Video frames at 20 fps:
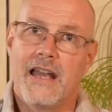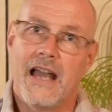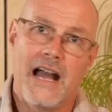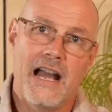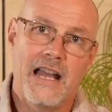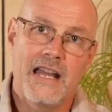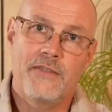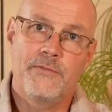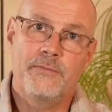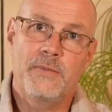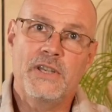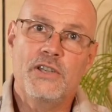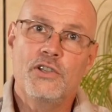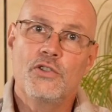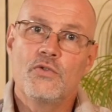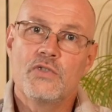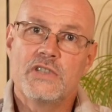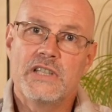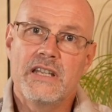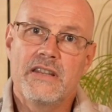I have been
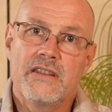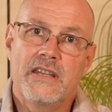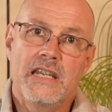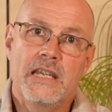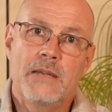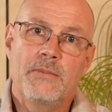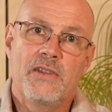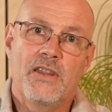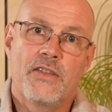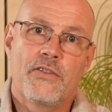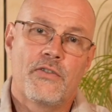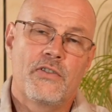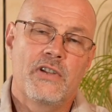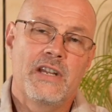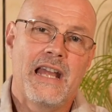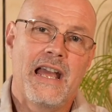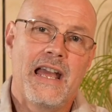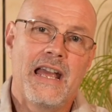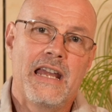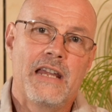using the
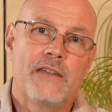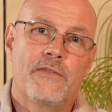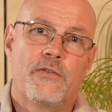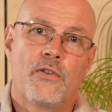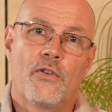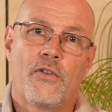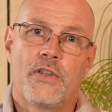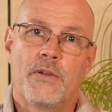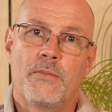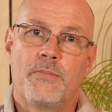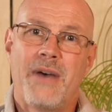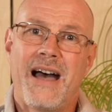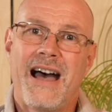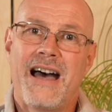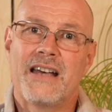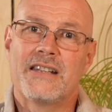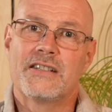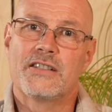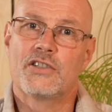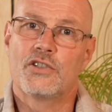EB3A for the
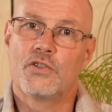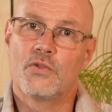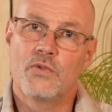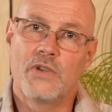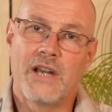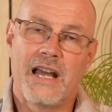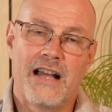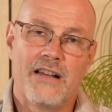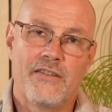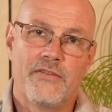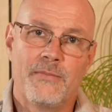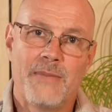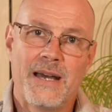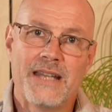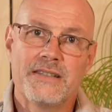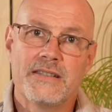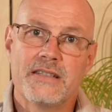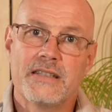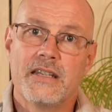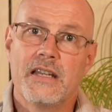past two and a half
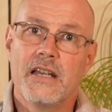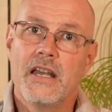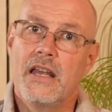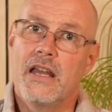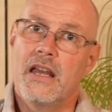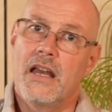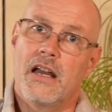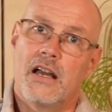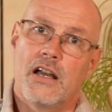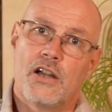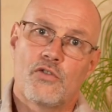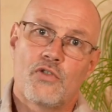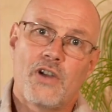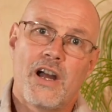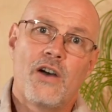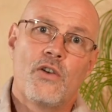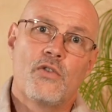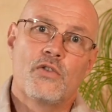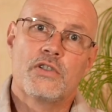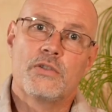months
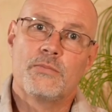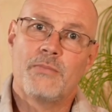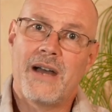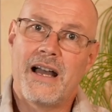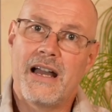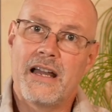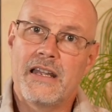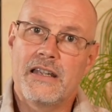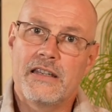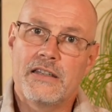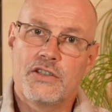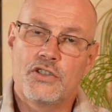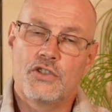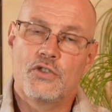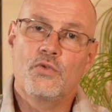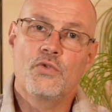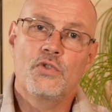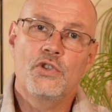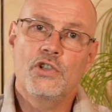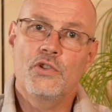around my
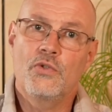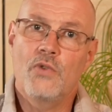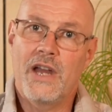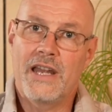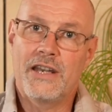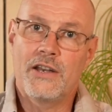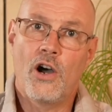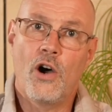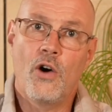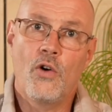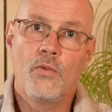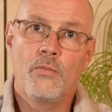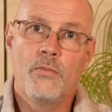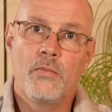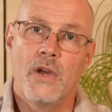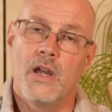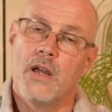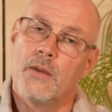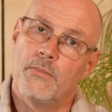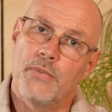studio and home,
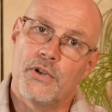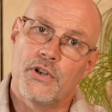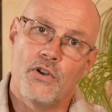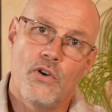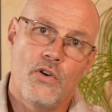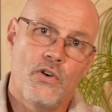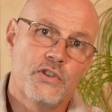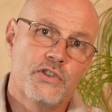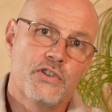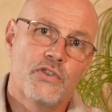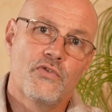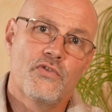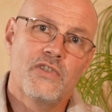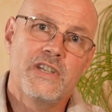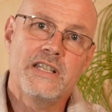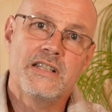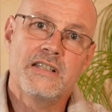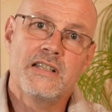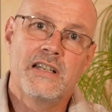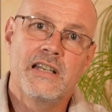but also
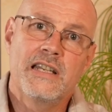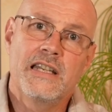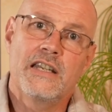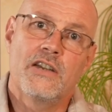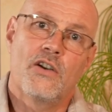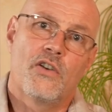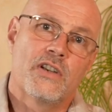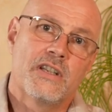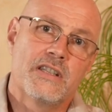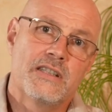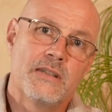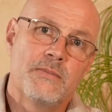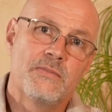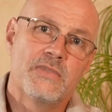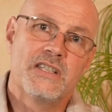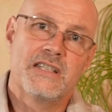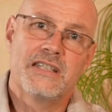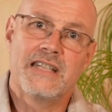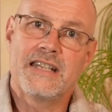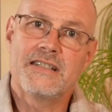recently on a
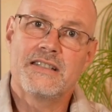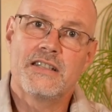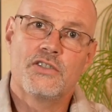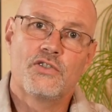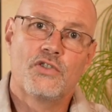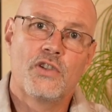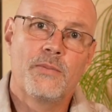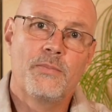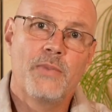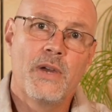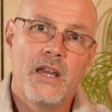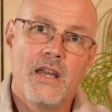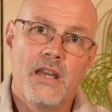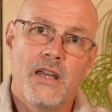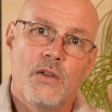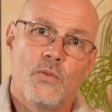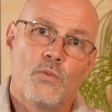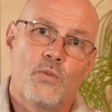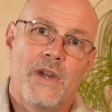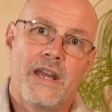Simpson desert trip
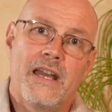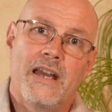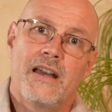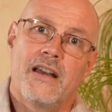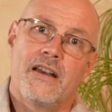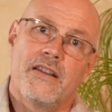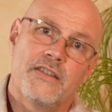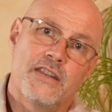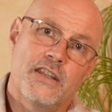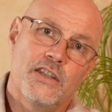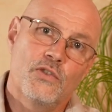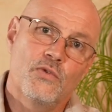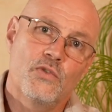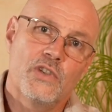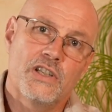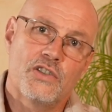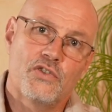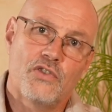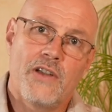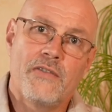where the
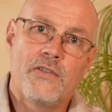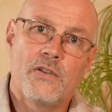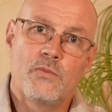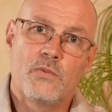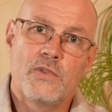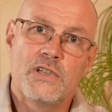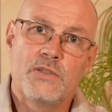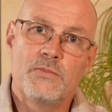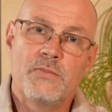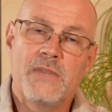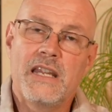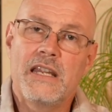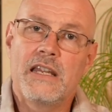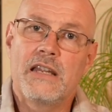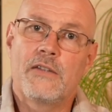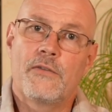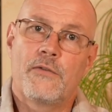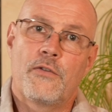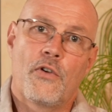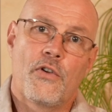unit traveled with
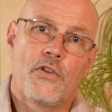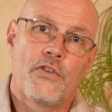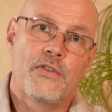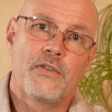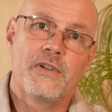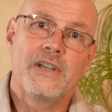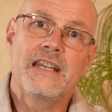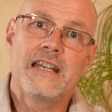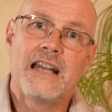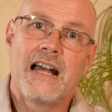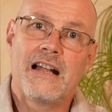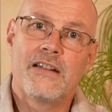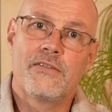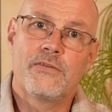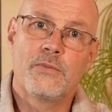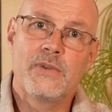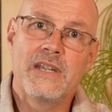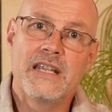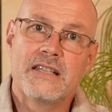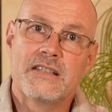me for three and a
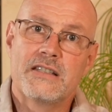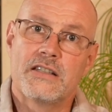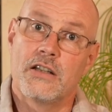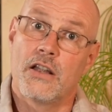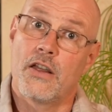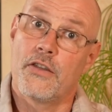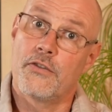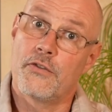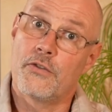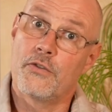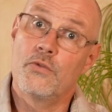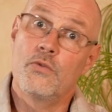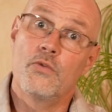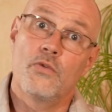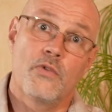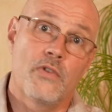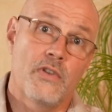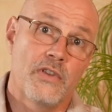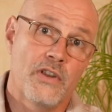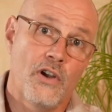half weeks
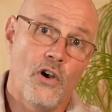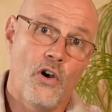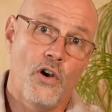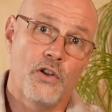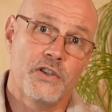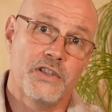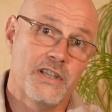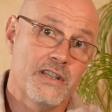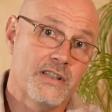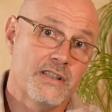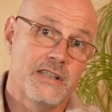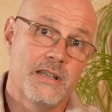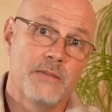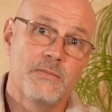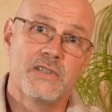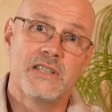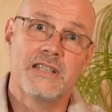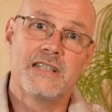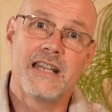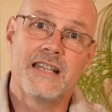through the hot
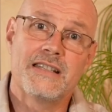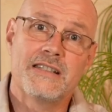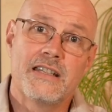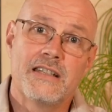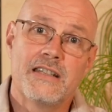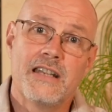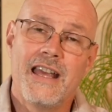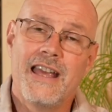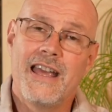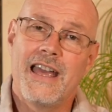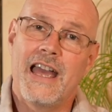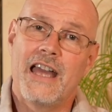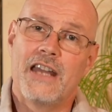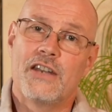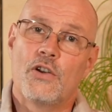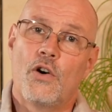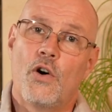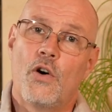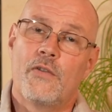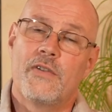Simpson desert
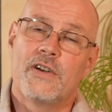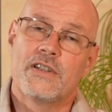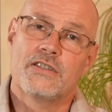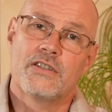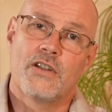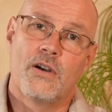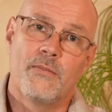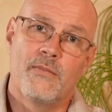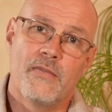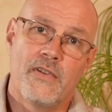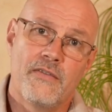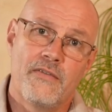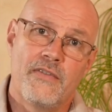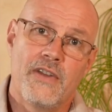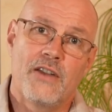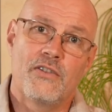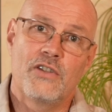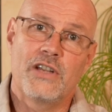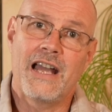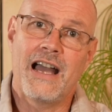and over some
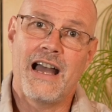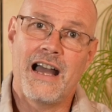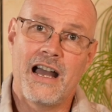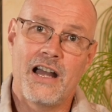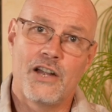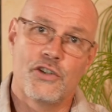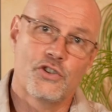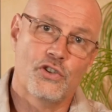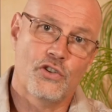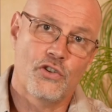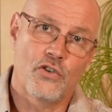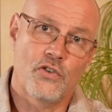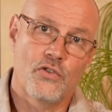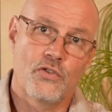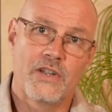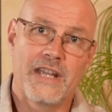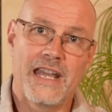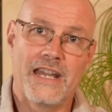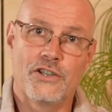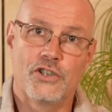very harsh
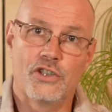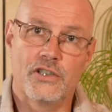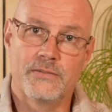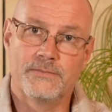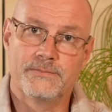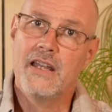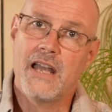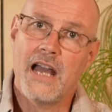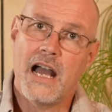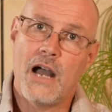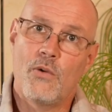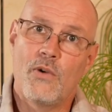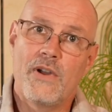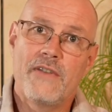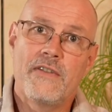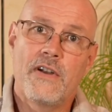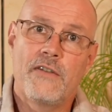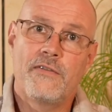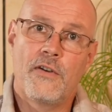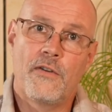corrugation.
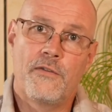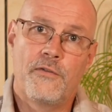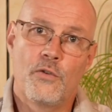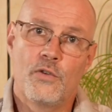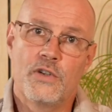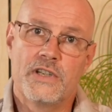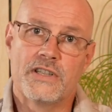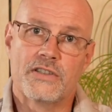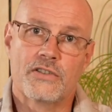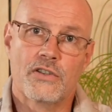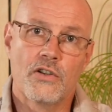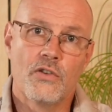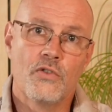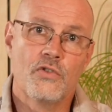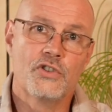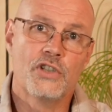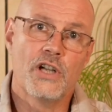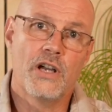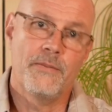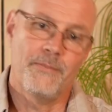However, for full
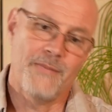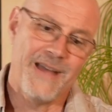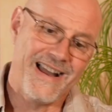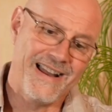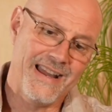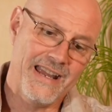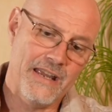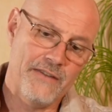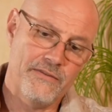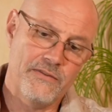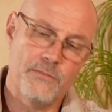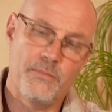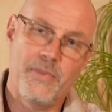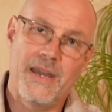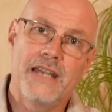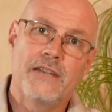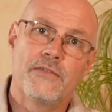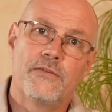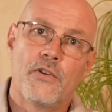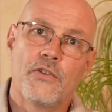disclosure, I haven't
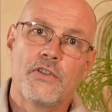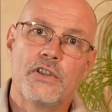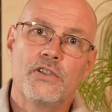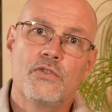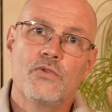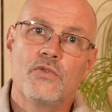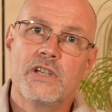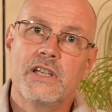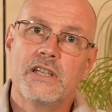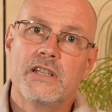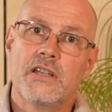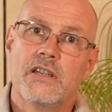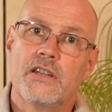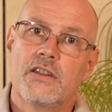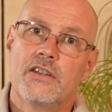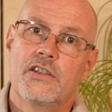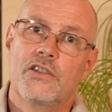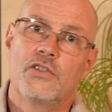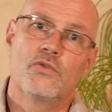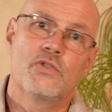paid for the unit.
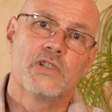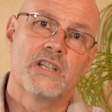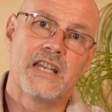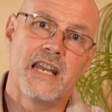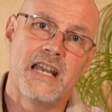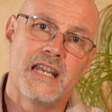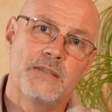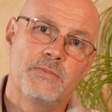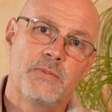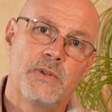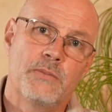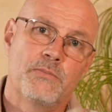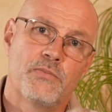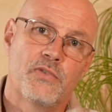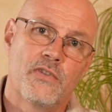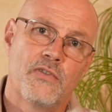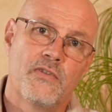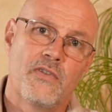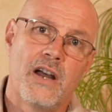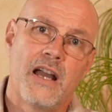The unit has been
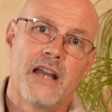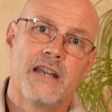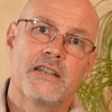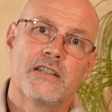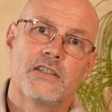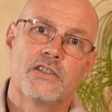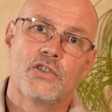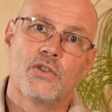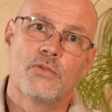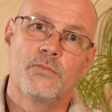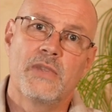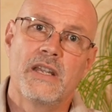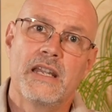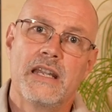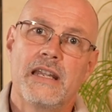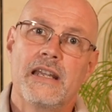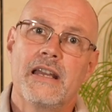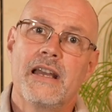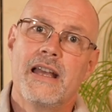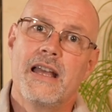provided to
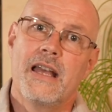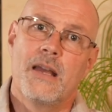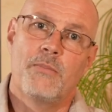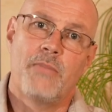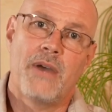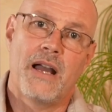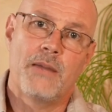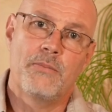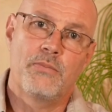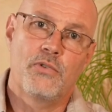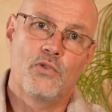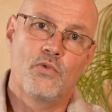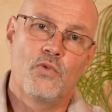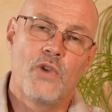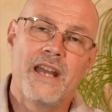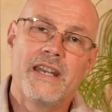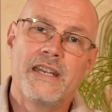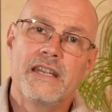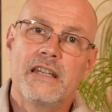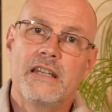me by
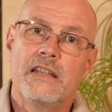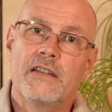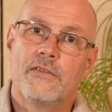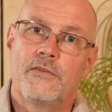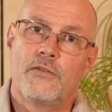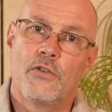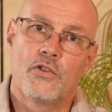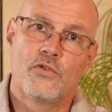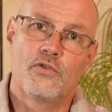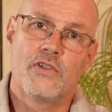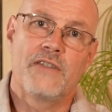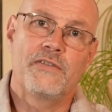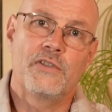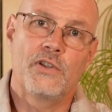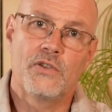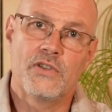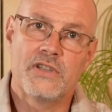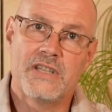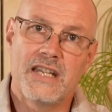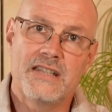Bluetti for
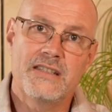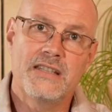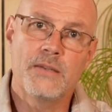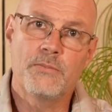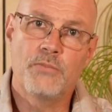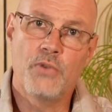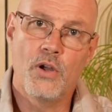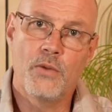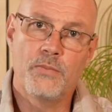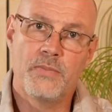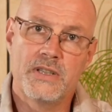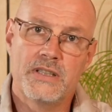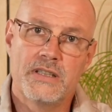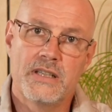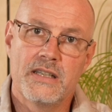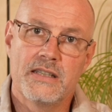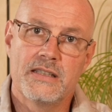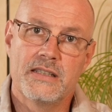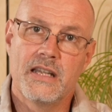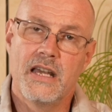review and testing
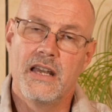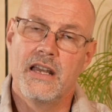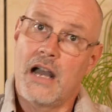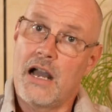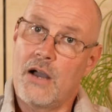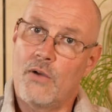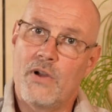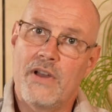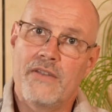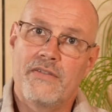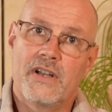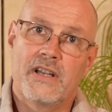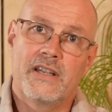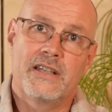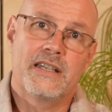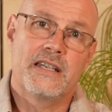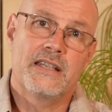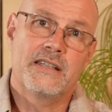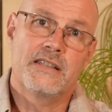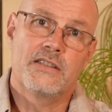purposes. However,
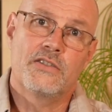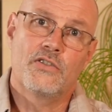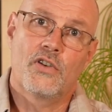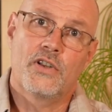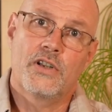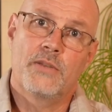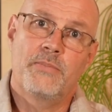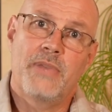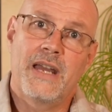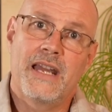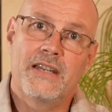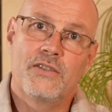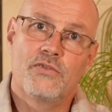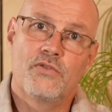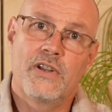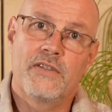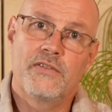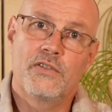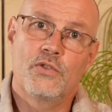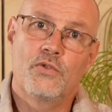it is not a paid
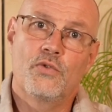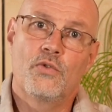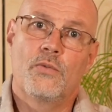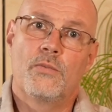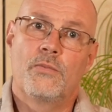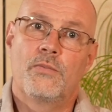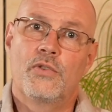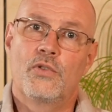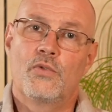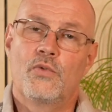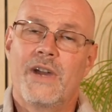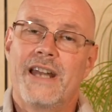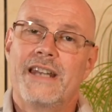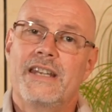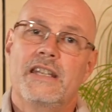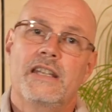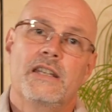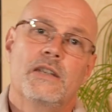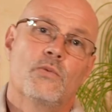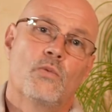review.
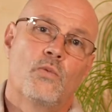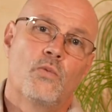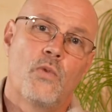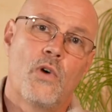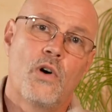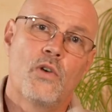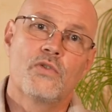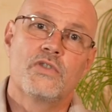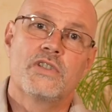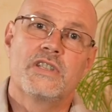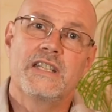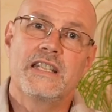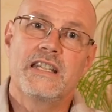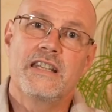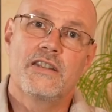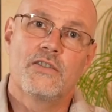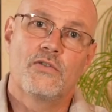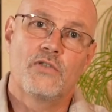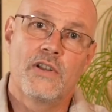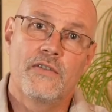Bluetti won't
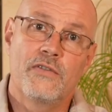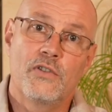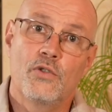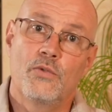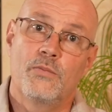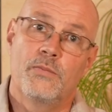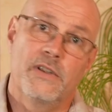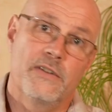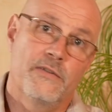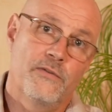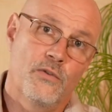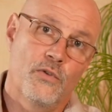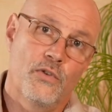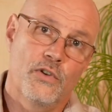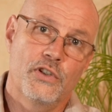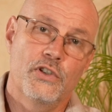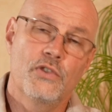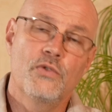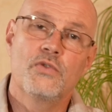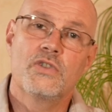see the review
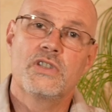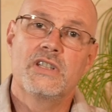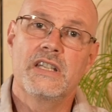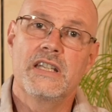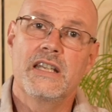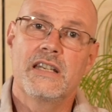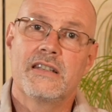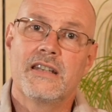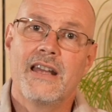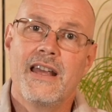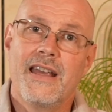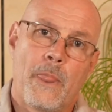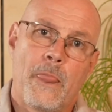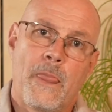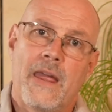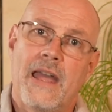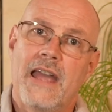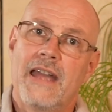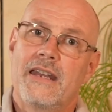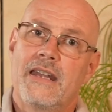before you see it
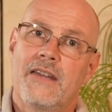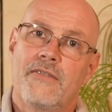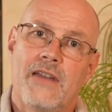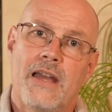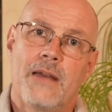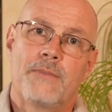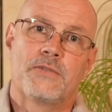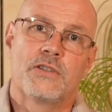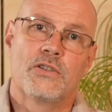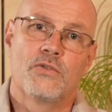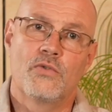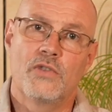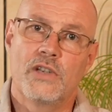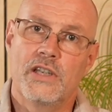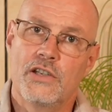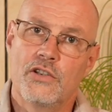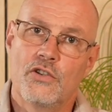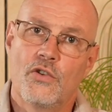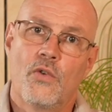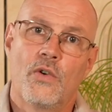and have
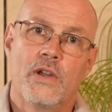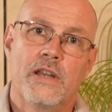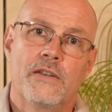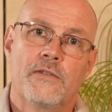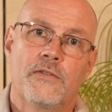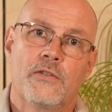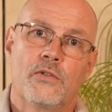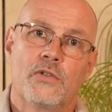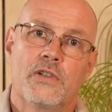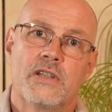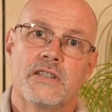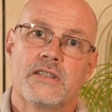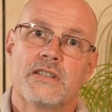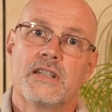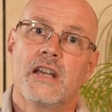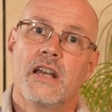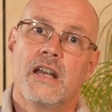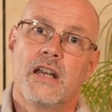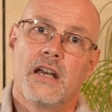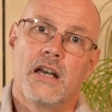absolutely no
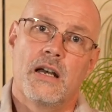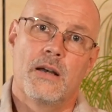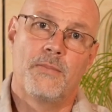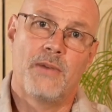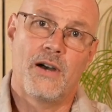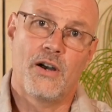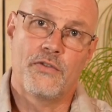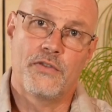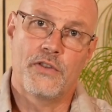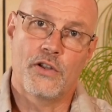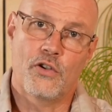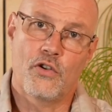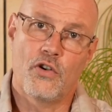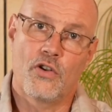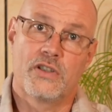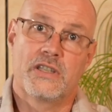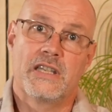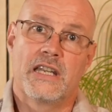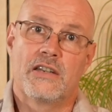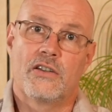influence about the
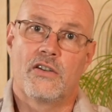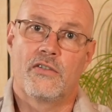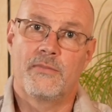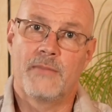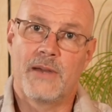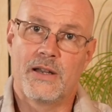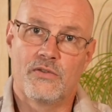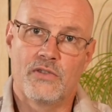content of my